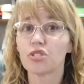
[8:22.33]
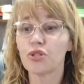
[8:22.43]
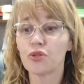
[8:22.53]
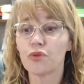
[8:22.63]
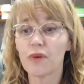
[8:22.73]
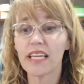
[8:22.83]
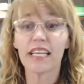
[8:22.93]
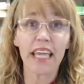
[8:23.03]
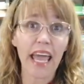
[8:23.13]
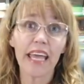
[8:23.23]
to
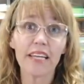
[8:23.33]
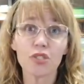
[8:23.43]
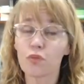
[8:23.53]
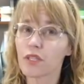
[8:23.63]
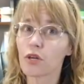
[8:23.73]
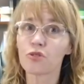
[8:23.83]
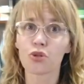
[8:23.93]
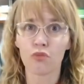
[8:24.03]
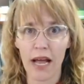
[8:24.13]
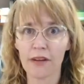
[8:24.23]
engage with those
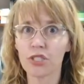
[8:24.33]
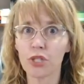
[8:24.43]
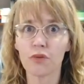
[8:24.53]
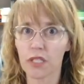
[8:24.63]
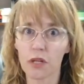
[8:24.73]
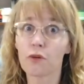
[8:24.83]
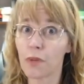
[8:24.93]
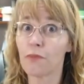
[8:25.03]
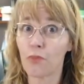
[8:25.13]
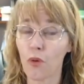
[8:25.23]
around you a little
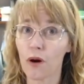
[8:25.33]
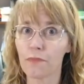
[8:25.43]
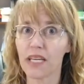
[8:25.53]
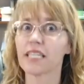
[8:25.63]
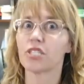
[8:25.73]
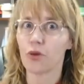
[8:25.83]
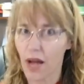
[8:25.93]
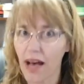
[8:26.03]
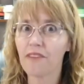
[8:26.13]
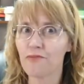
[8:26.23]
bit more because you
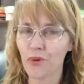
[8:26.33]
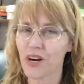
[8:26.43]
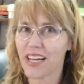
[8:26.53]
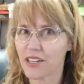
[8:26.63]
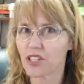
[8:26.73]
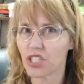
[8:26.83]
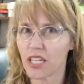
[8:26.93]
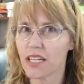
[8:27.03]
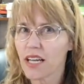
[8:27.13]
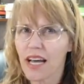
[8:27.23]
have more
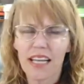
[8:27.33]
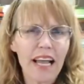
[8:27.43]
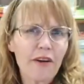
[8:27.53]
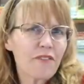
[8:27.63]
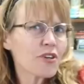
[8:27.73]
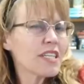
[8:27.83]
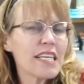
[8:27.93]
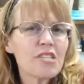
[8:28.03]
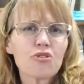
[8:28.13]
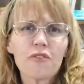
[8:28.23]
energy. Now, if you're an
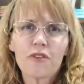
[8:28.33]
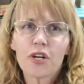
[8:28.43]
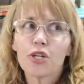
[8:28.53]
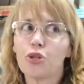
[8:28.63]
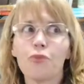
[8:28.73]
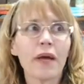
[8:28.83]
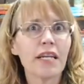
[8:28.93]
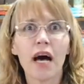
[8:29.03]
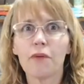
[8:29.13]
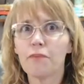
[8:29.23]
introvert, you may
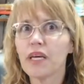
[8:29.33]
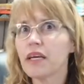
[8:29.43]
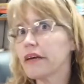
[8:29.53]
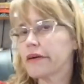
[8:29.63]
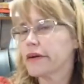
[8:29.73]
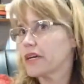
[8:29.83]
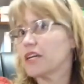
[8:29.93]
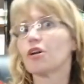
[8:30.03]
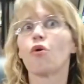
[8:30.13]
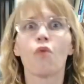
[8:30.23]
not be,
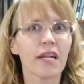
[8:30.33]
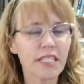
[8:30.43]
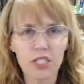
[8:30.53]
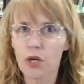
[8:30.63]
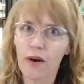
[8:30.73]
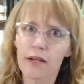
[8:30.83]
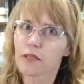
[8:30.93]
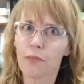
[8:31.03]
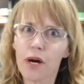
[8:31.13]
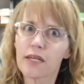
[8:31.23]
you know, wanting to go out on
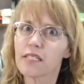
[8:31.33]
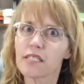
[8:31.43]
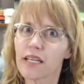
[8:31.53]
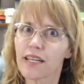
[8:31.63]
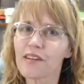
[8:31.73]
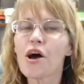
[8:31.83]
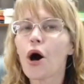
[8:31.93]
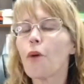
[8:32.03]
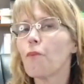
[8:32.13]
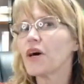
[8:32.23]
the party scene,
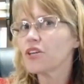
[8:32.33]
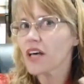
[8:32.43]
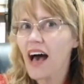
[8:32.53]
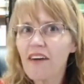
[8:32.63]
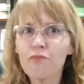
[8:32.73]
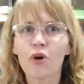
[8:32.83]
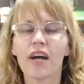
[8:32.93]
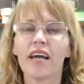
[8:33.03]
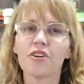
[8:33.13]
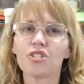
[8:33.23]
but you'll have more
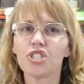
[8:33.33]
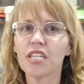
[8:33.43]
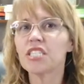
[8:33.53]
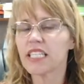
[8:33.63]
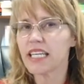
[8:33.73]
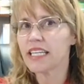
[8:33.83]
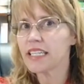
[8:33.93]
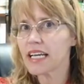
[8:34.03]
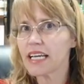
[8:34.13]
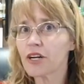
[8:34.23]
energy to in,
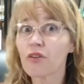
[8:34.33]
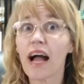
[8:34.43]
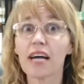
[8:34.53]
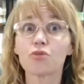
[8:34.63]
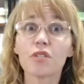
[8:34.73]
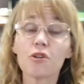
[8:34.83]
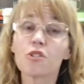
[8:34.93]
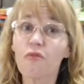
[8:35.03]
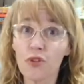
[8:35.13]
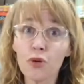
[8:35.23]
interact with
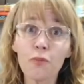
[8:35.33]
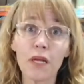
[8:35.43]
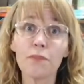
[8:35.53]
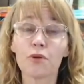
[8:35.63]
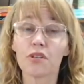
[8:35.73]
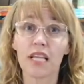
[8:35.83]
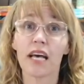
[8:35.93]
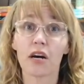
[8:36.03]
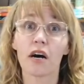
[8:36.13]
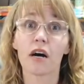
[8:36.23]
those few people
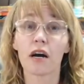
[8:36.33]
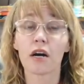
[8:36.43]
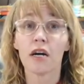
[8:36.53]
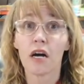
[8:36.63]
that are